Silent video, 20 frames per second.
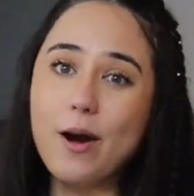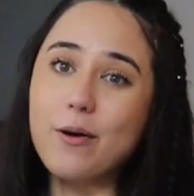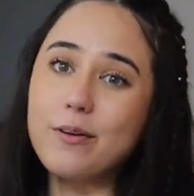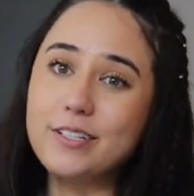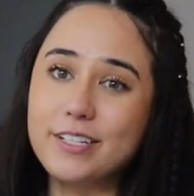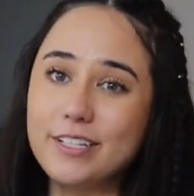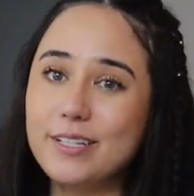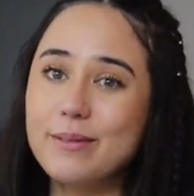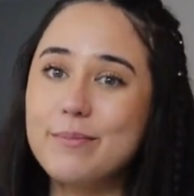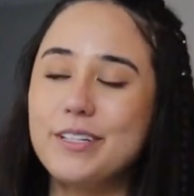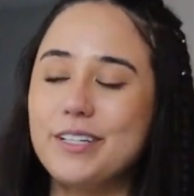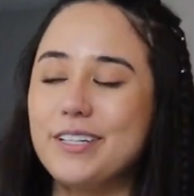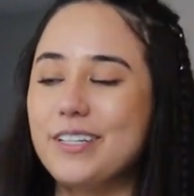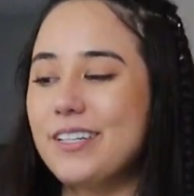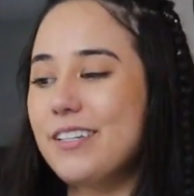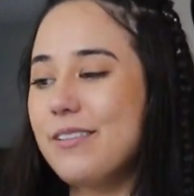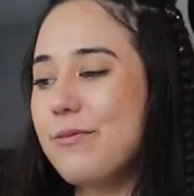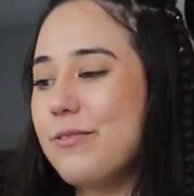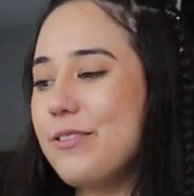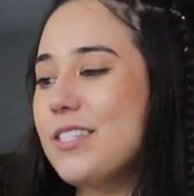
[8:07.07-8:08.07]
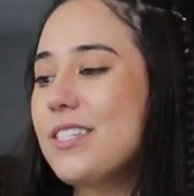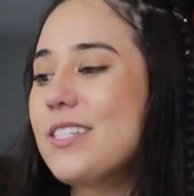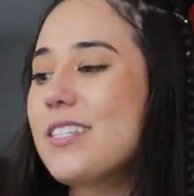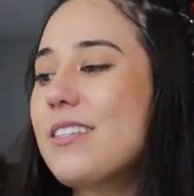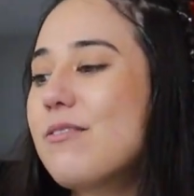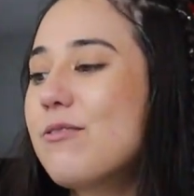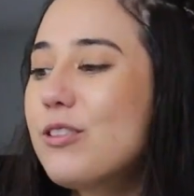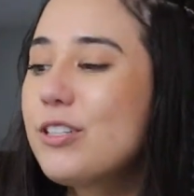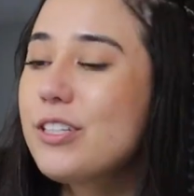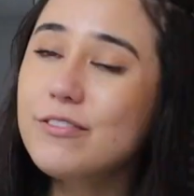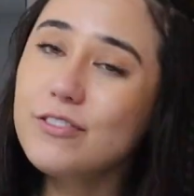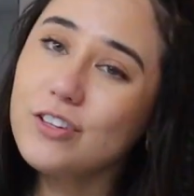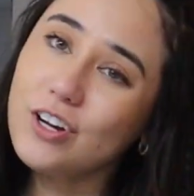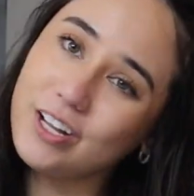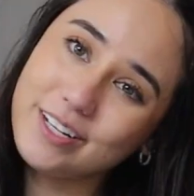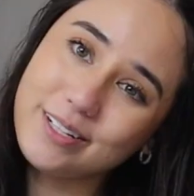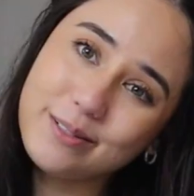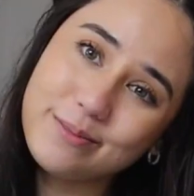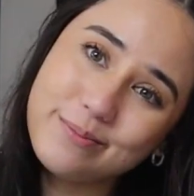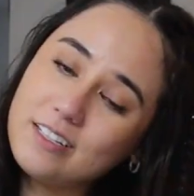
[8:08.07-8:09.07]
how it did, but it was really
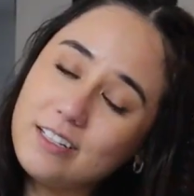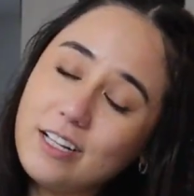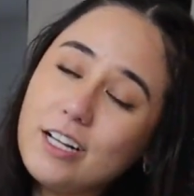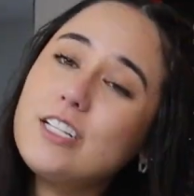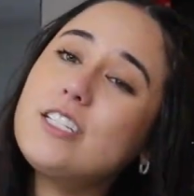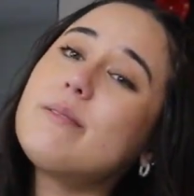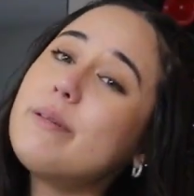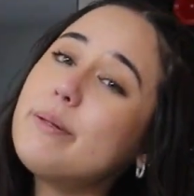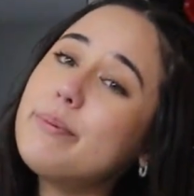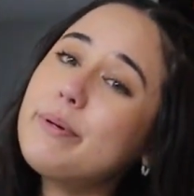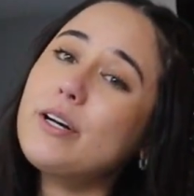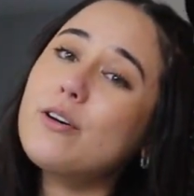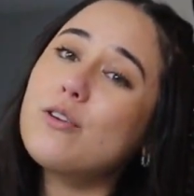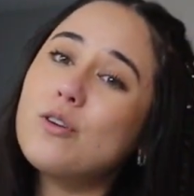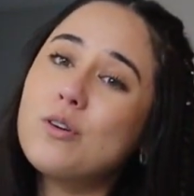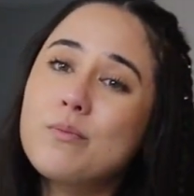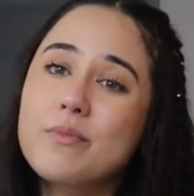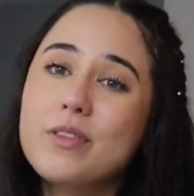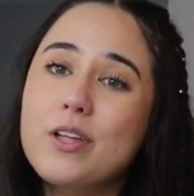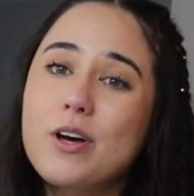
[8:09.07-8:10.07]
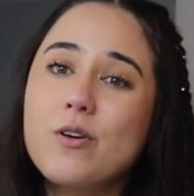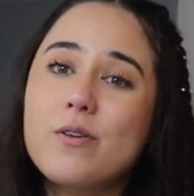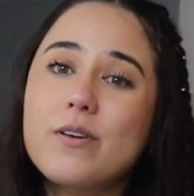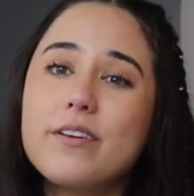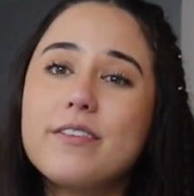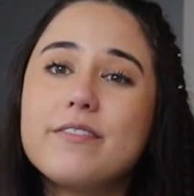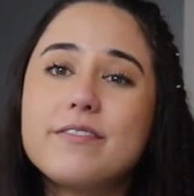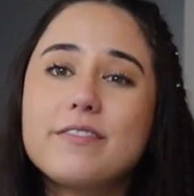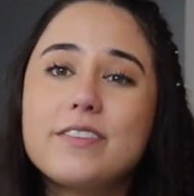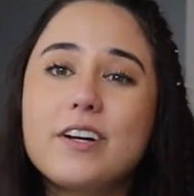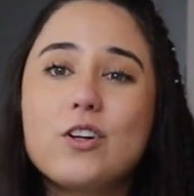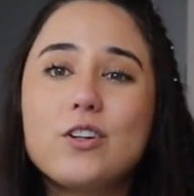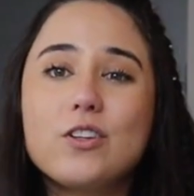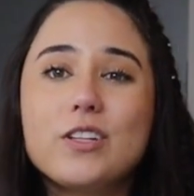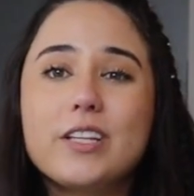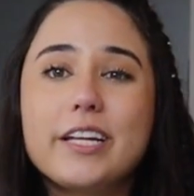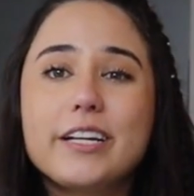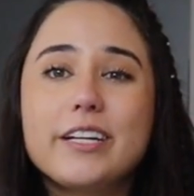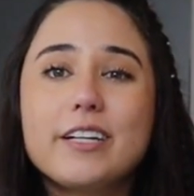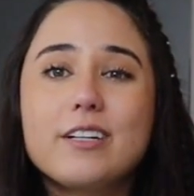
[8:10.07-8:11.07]
fun. Glad to be back home though. It felt
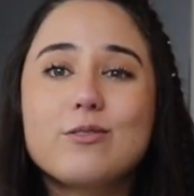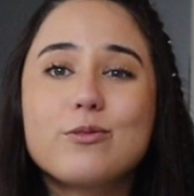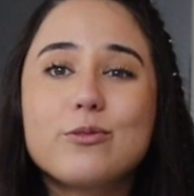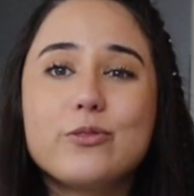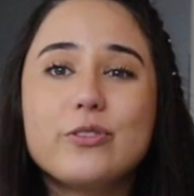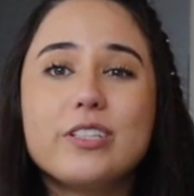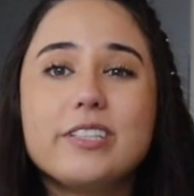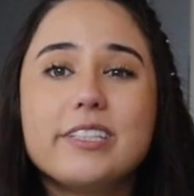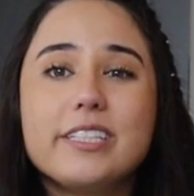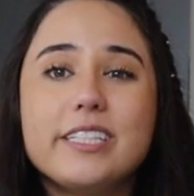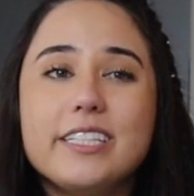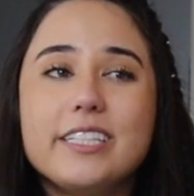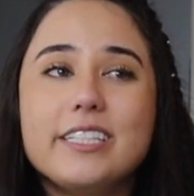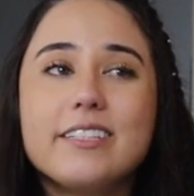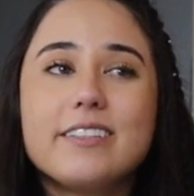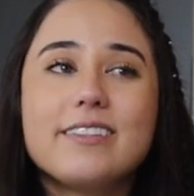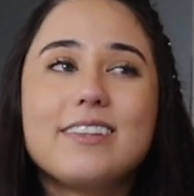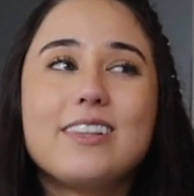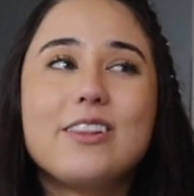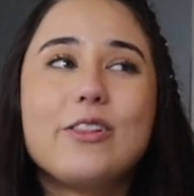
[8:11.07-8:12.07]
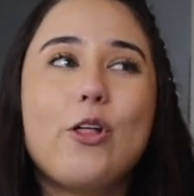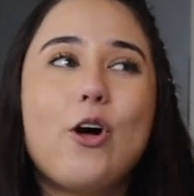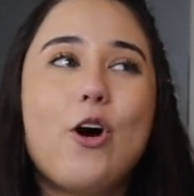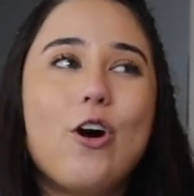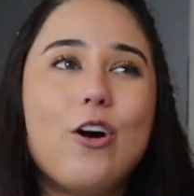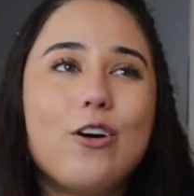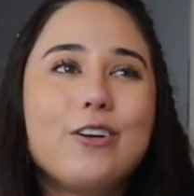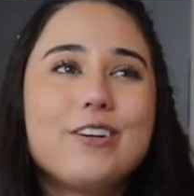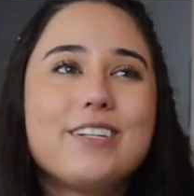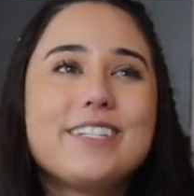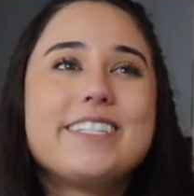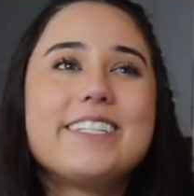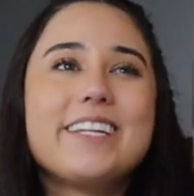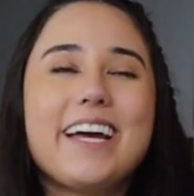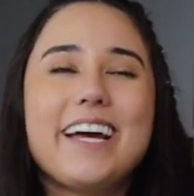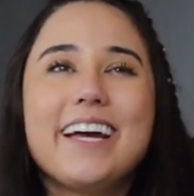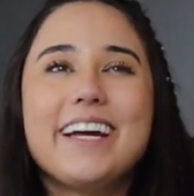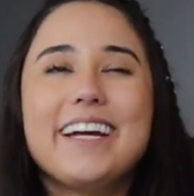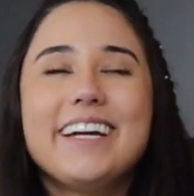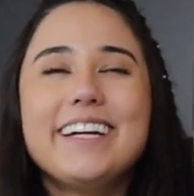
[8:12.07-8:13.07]
like a really long
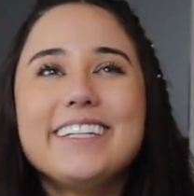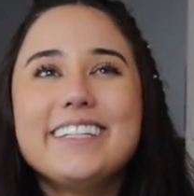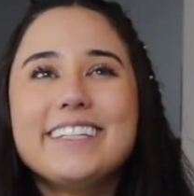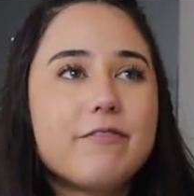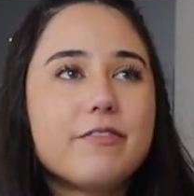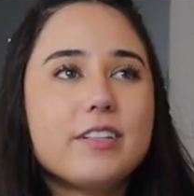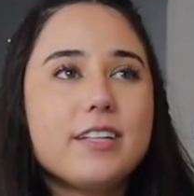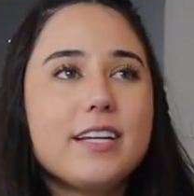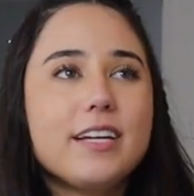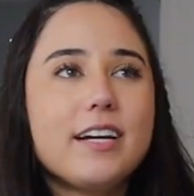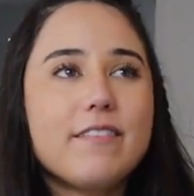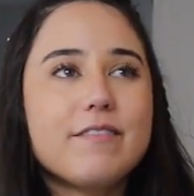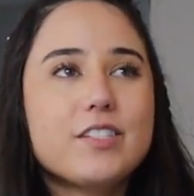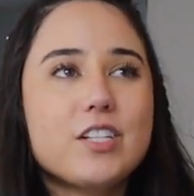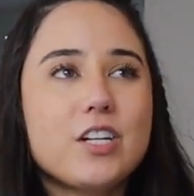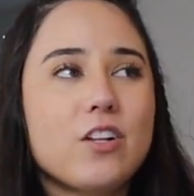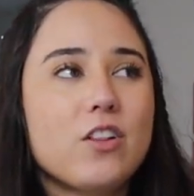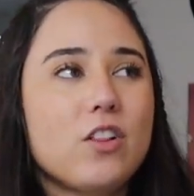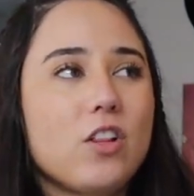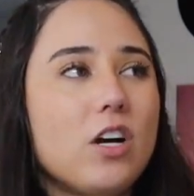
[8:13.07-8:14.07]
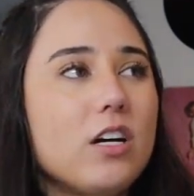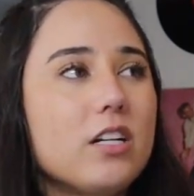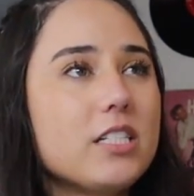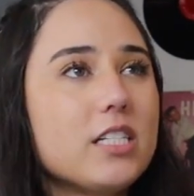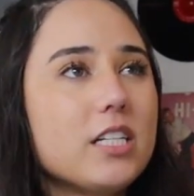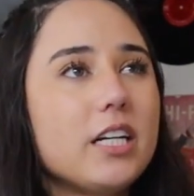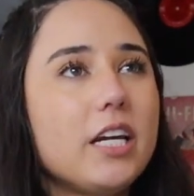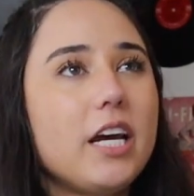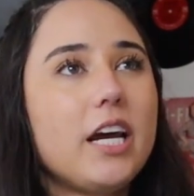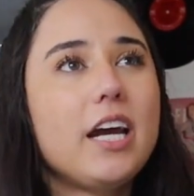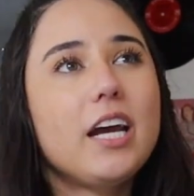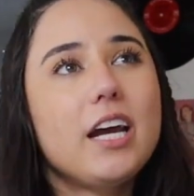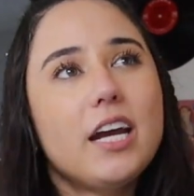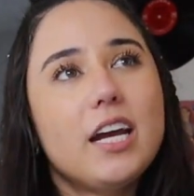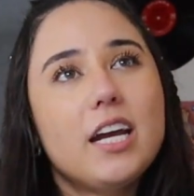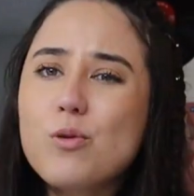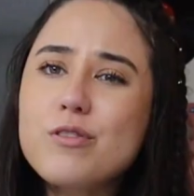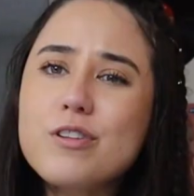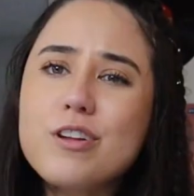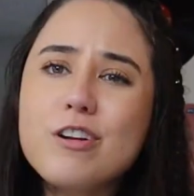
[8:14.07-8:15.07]
day. I feel like I've done a lot today.
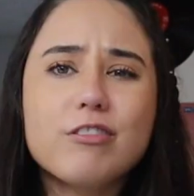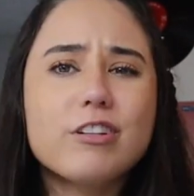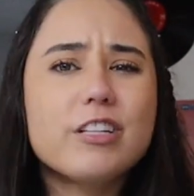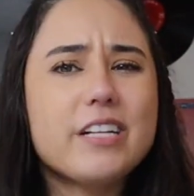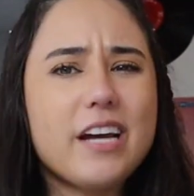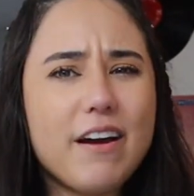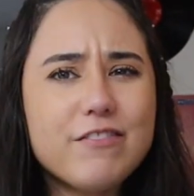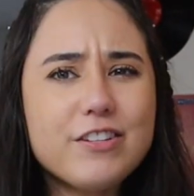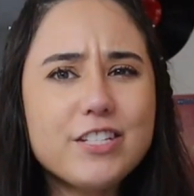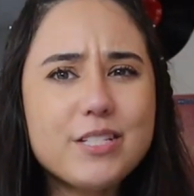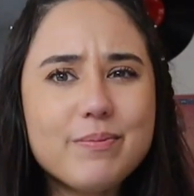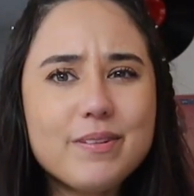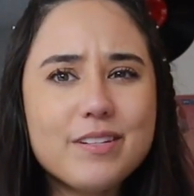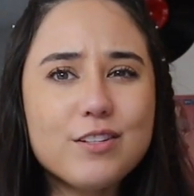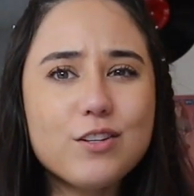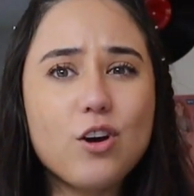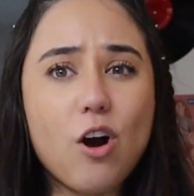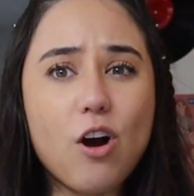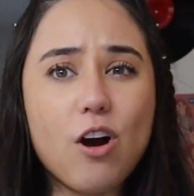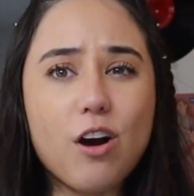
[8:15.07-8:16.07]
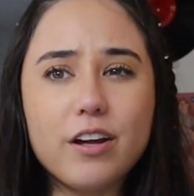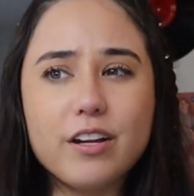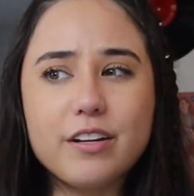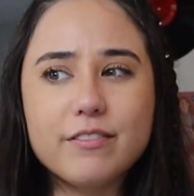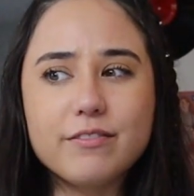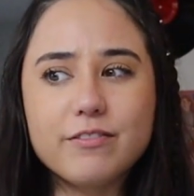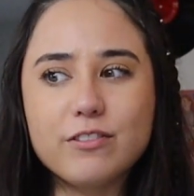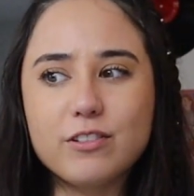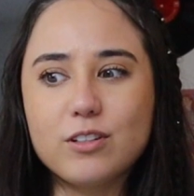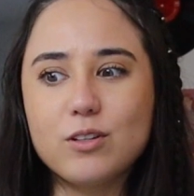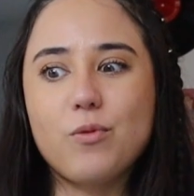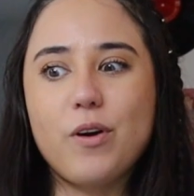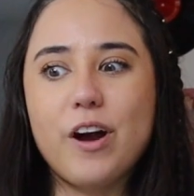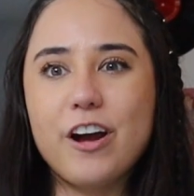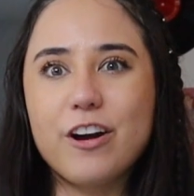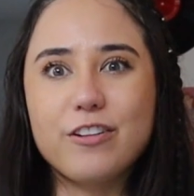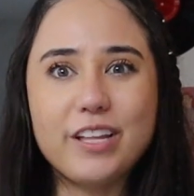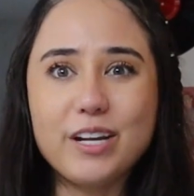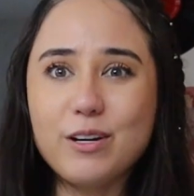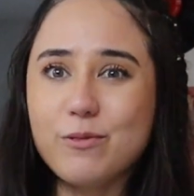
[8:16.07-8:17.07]
Well, not really. I've just been gone for a
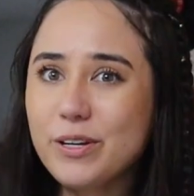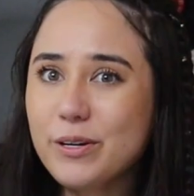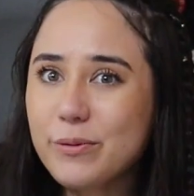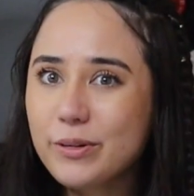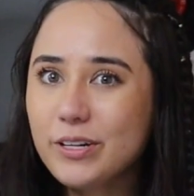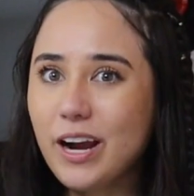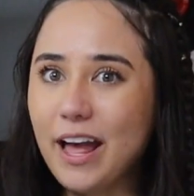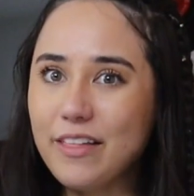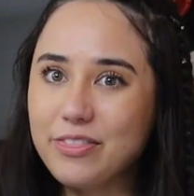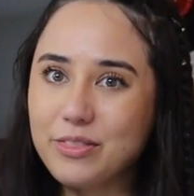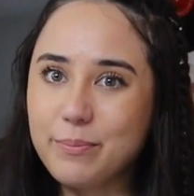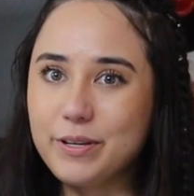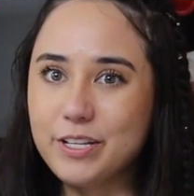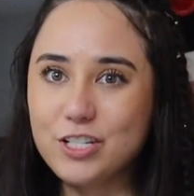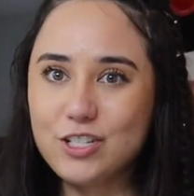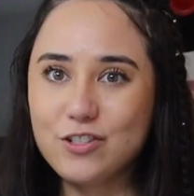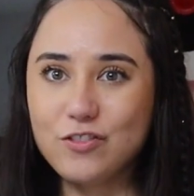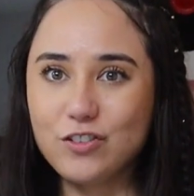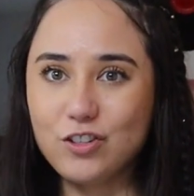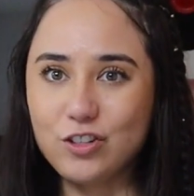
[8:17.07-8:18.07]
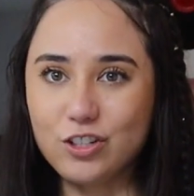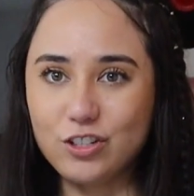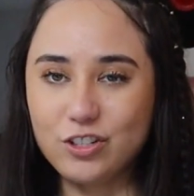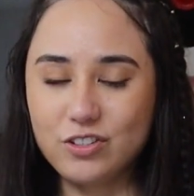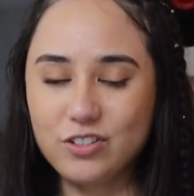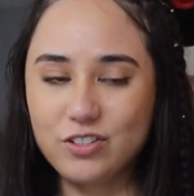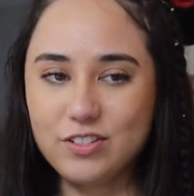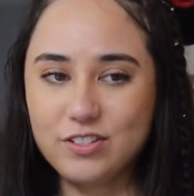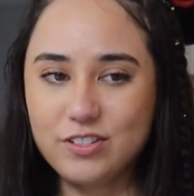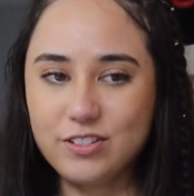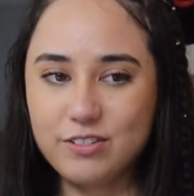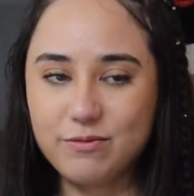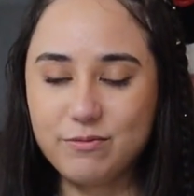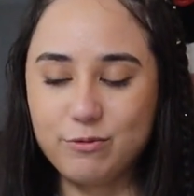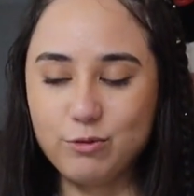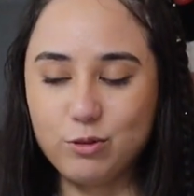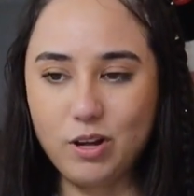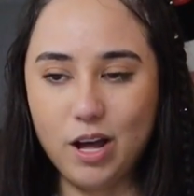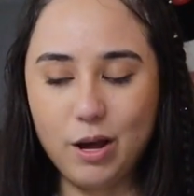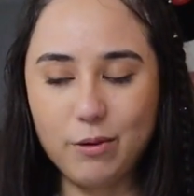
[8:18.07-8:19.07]
while. Like, we were at the beach for,
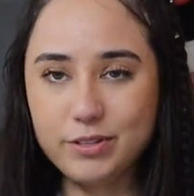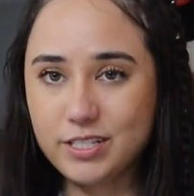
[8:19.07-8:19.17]
well,